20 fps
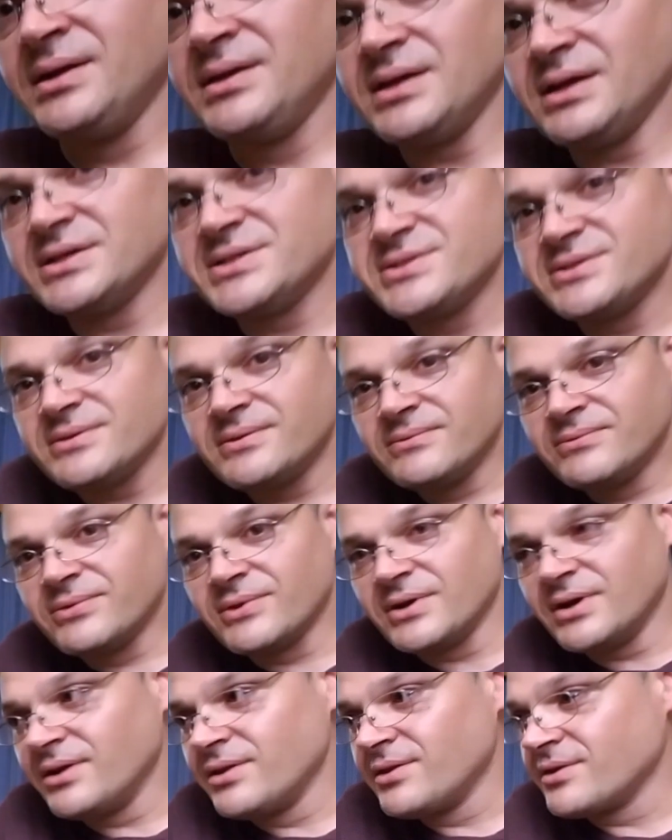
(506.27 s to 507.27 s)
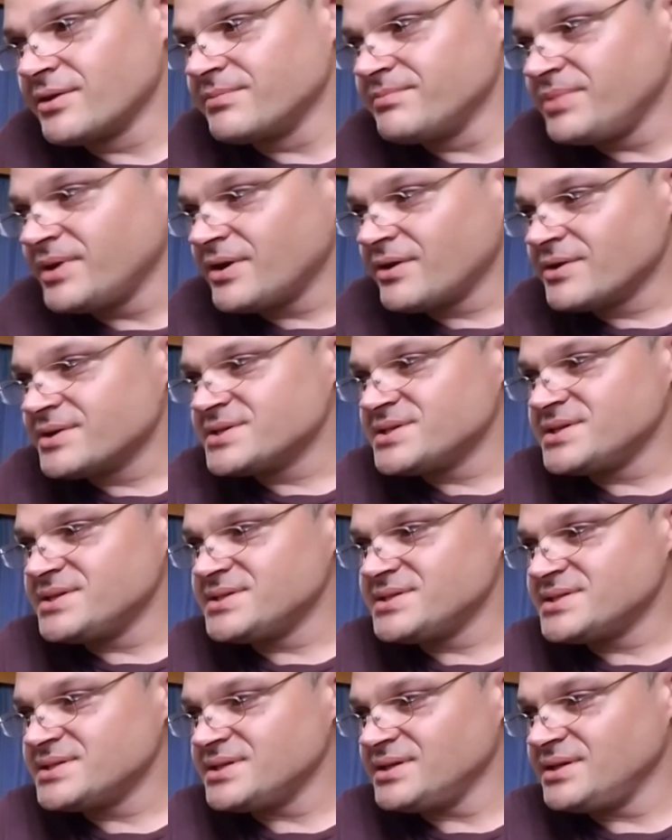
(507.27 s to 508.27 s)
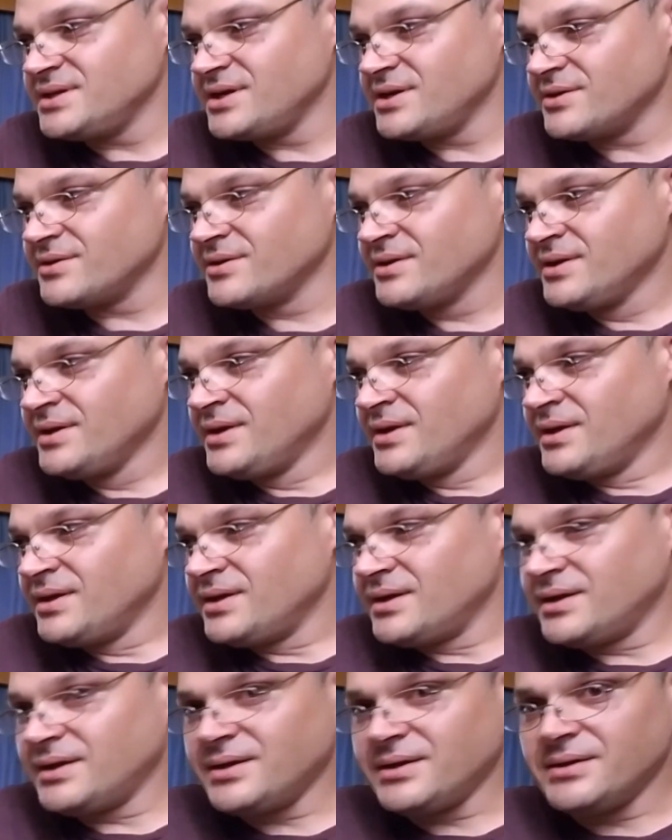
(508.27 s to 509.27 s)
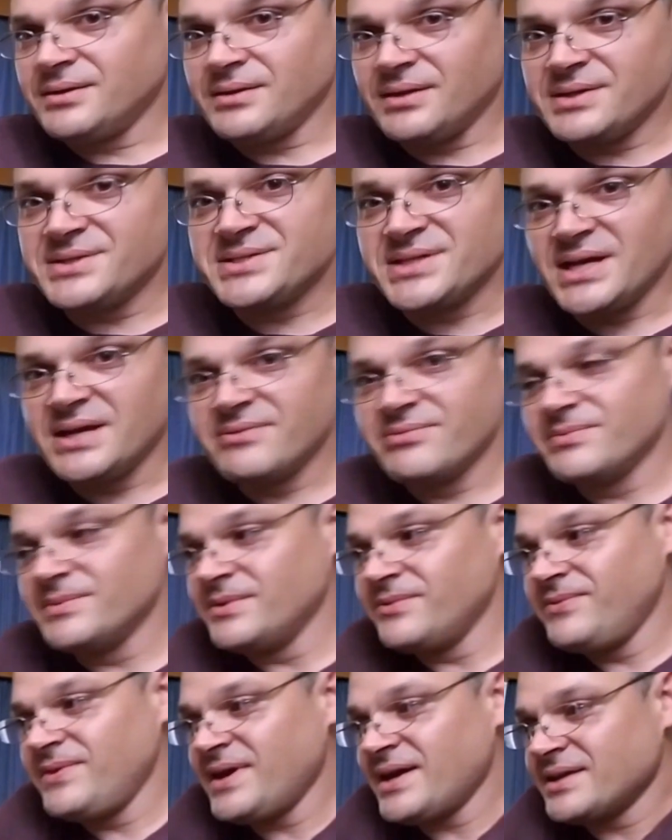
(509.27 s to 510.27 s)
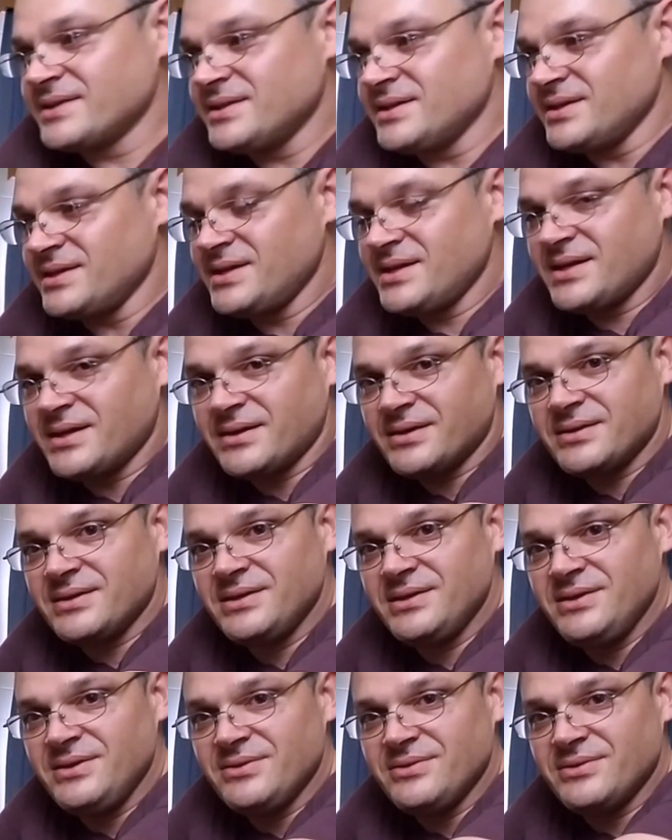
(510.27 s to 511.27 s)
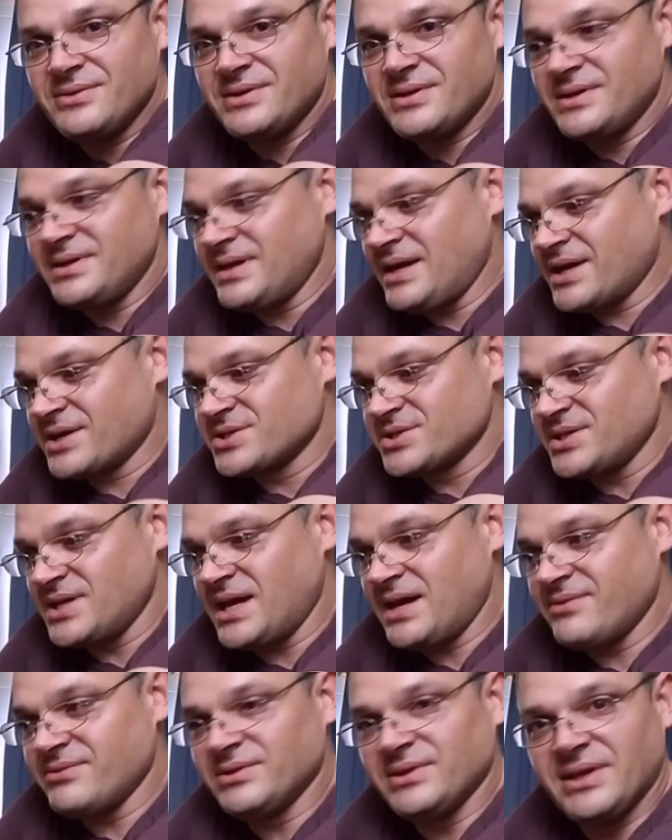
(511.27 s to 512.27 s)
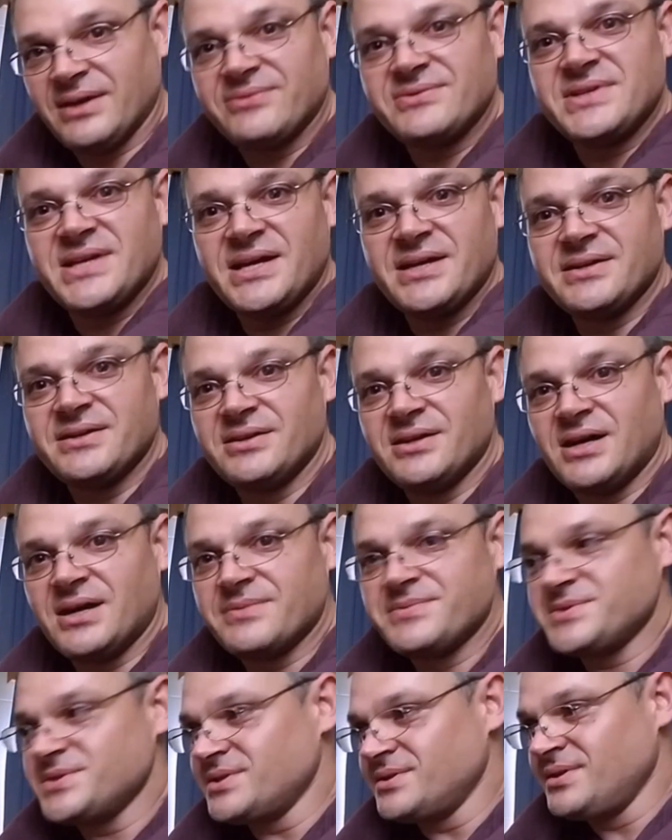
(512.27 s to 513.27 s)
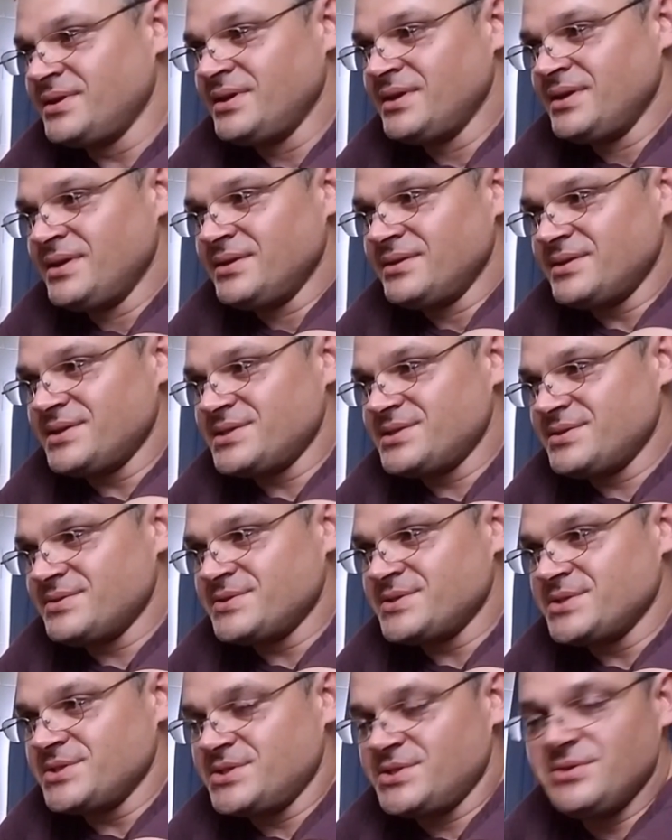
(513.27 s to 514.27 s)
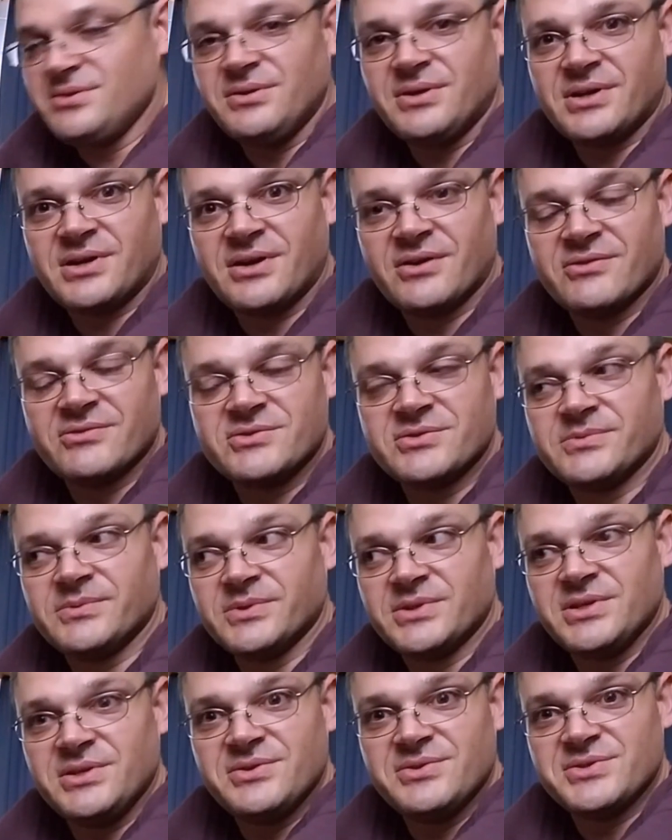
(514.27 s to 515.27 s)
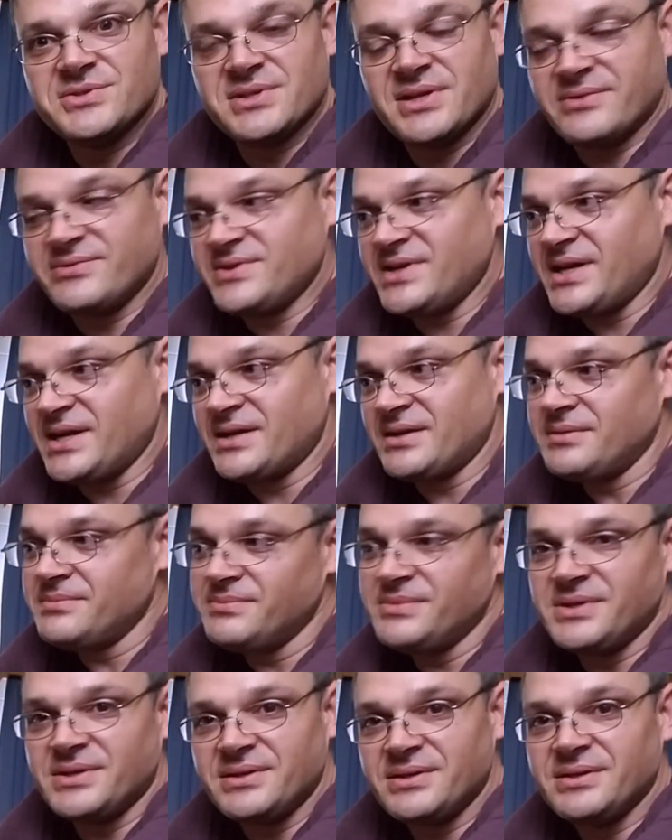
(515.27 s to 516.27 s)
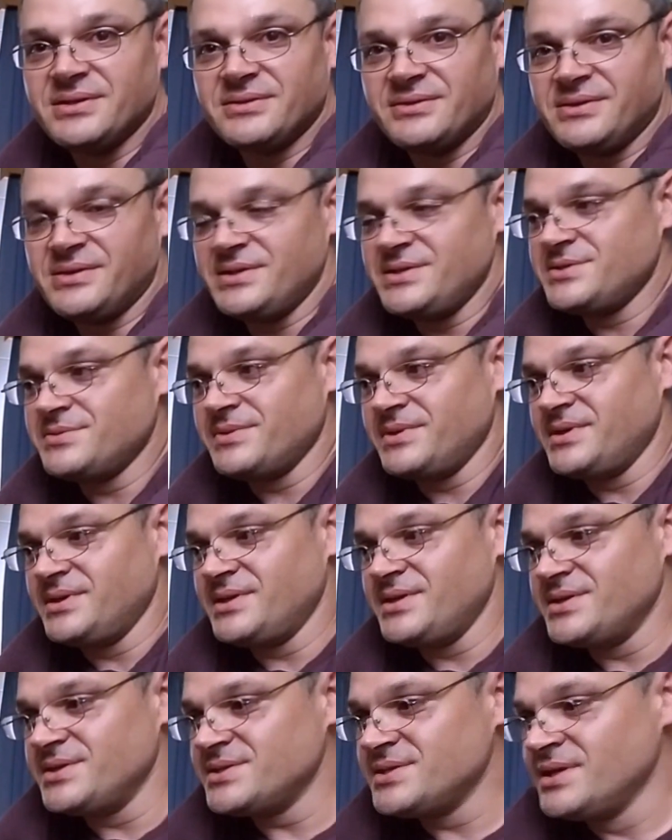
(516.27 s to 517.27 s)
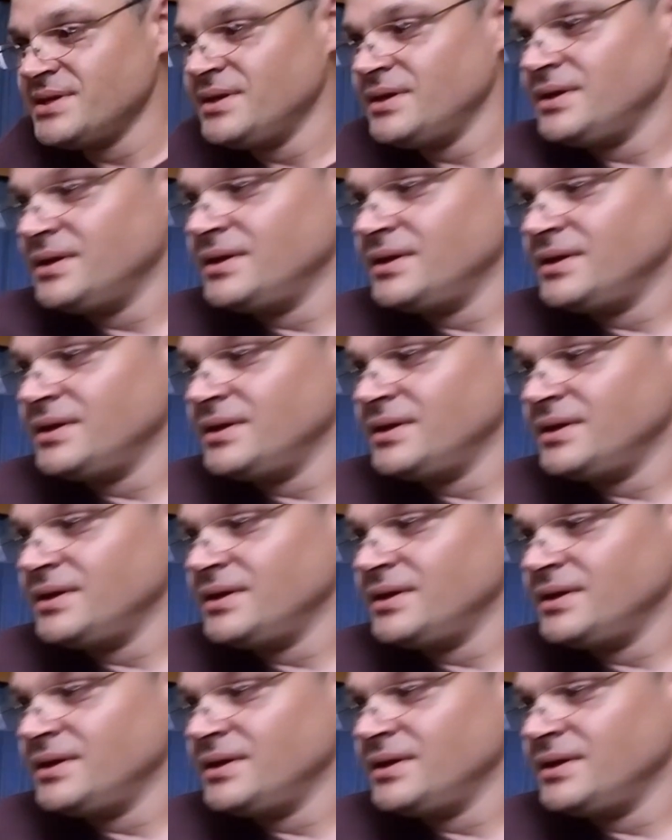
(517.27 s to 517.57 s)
Now for other comparisons in here, aside from the fact that yeah, you can actually have a left-handed option, this isn't too uncomfortable to use left-handed, but you know, it is what it is.